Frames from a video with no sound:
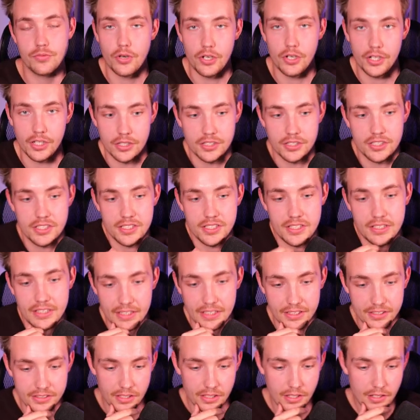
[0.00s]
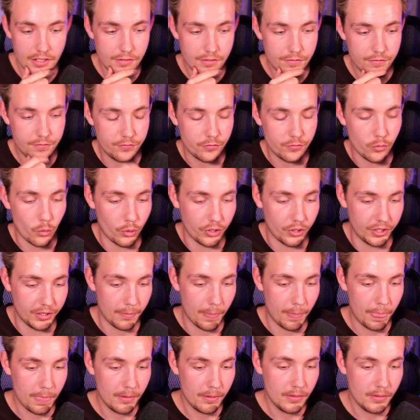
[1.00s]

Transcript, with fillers: running on 640.